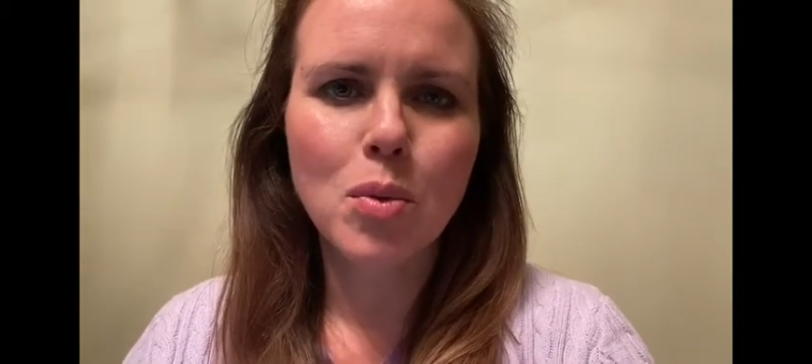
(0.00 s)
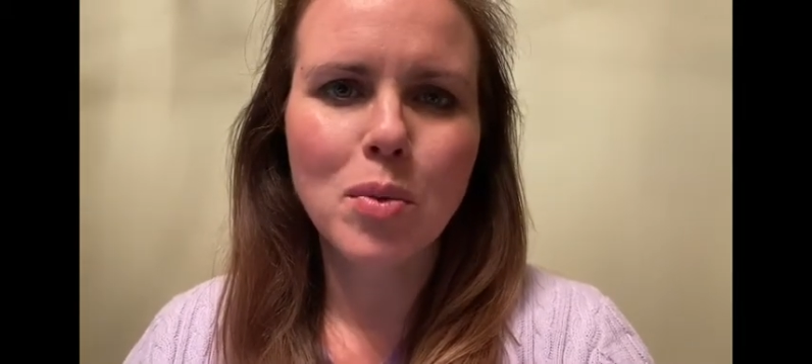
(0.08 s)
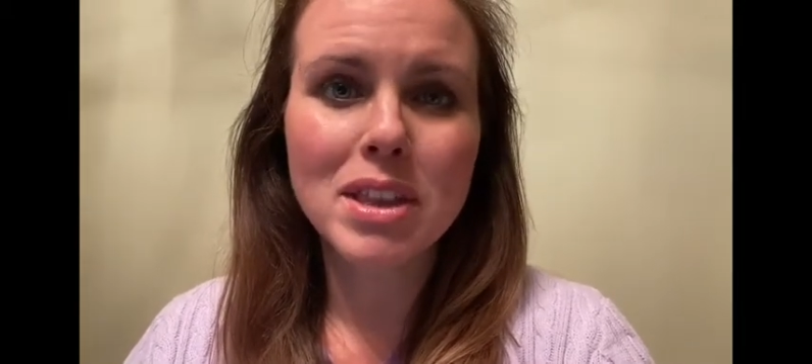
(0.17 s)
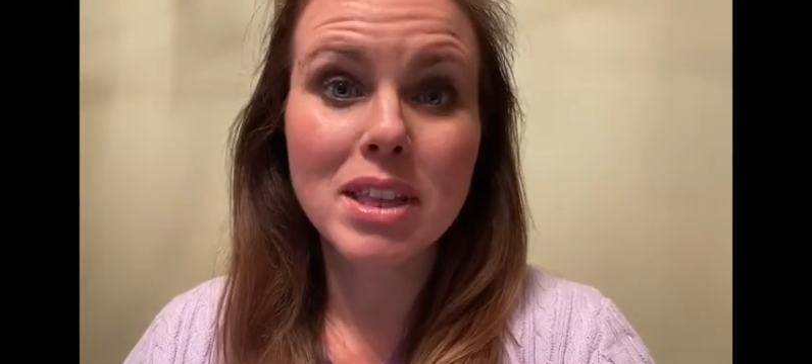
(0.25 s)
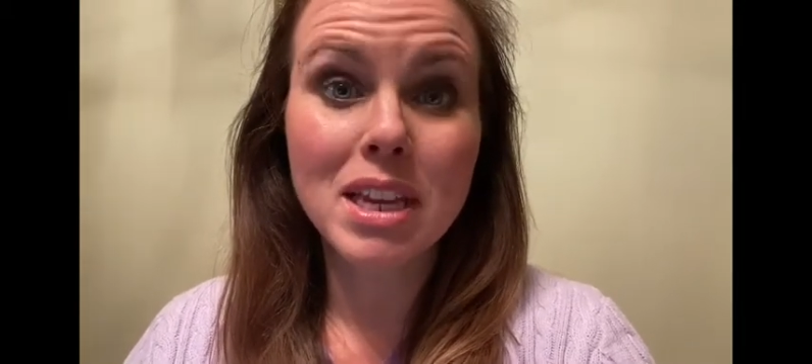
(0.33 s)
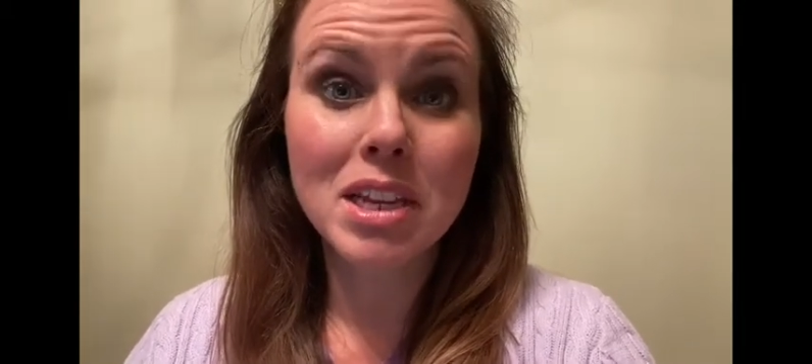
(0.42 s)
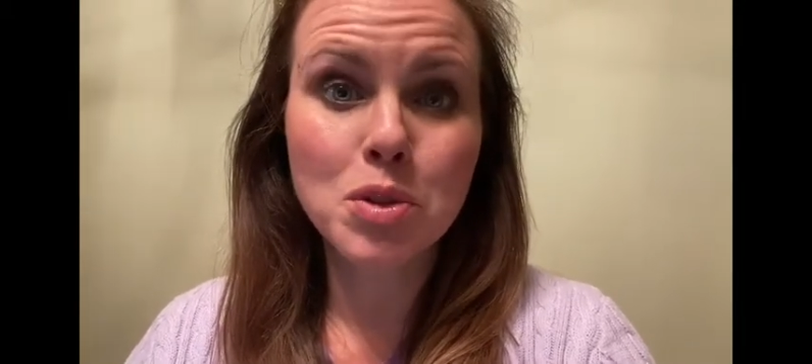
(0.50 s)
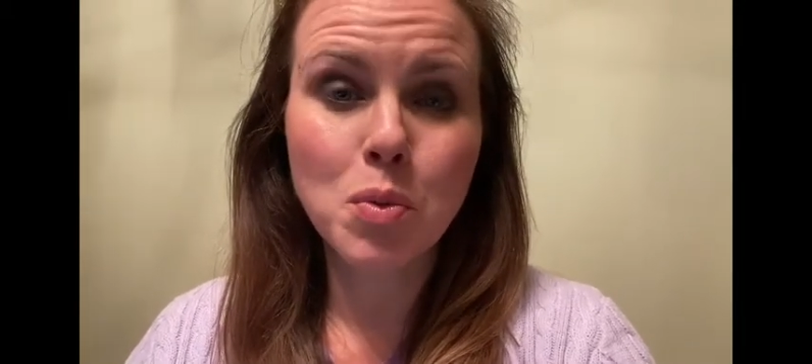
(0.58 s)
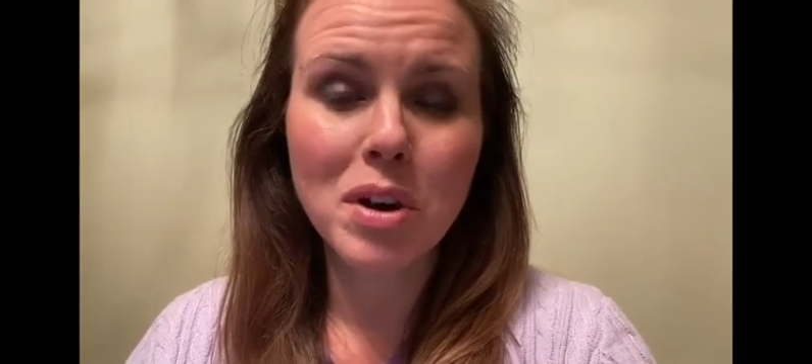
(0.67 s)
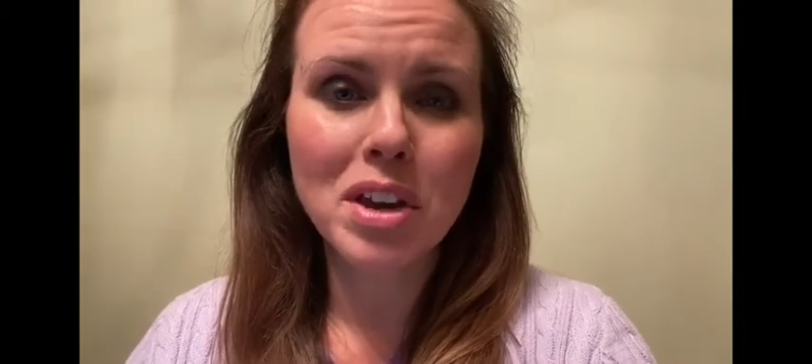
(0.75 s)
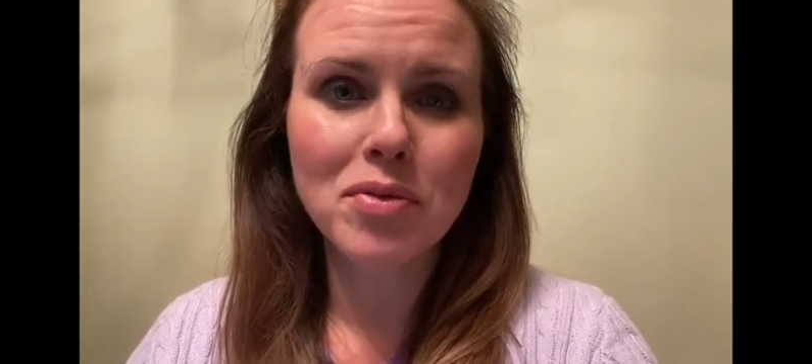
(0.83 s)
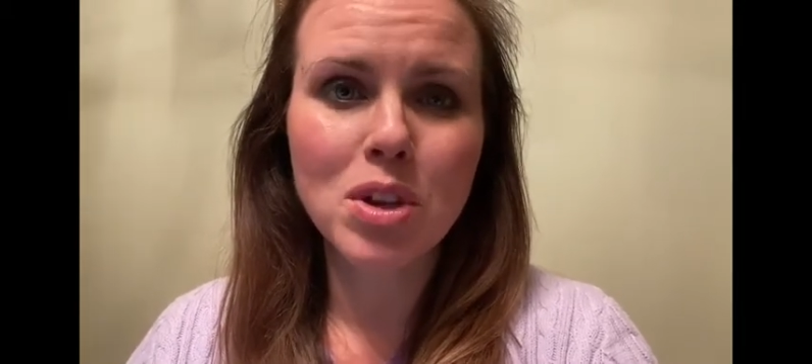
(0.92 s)
with each
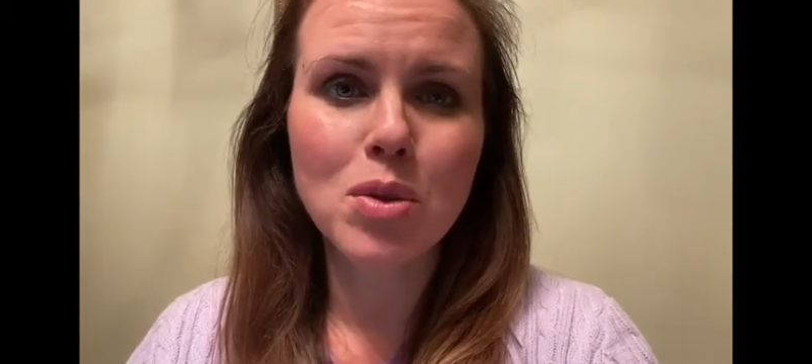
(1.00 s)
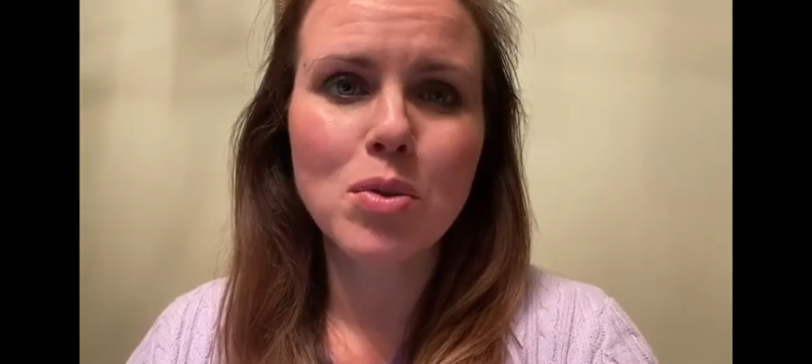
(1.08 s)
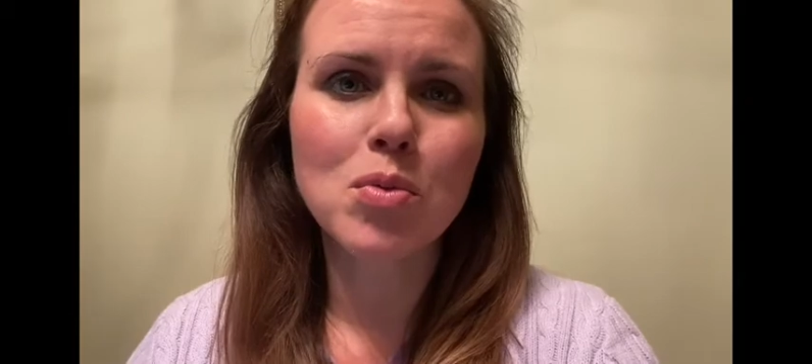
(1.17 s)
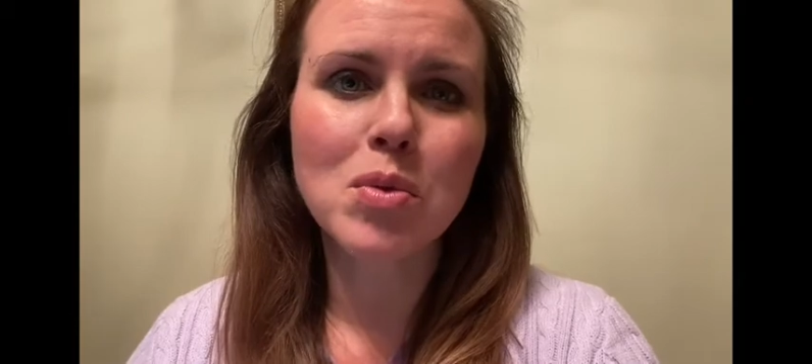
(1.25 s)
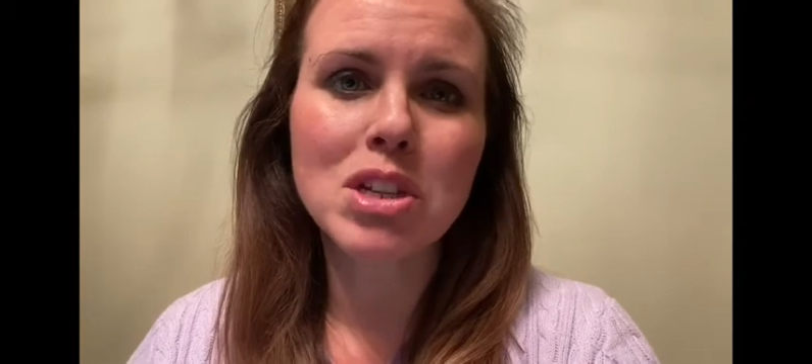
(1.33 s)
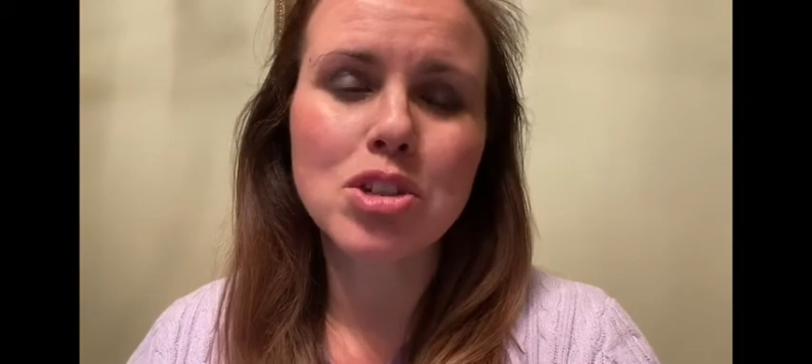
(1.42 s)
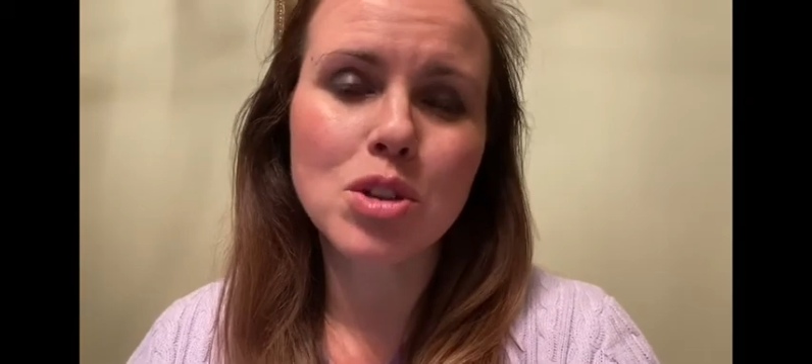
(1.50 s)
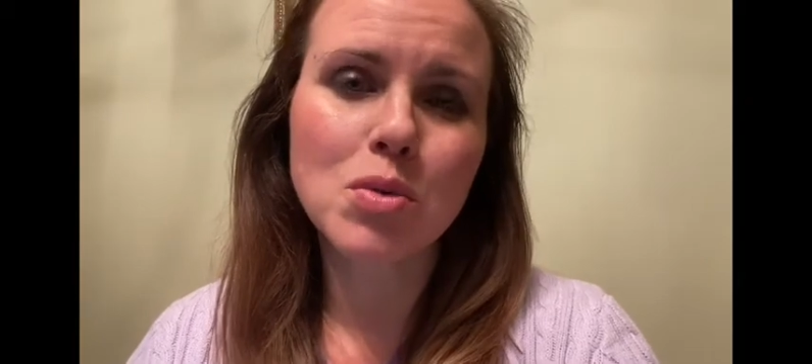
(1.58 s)
one of you, which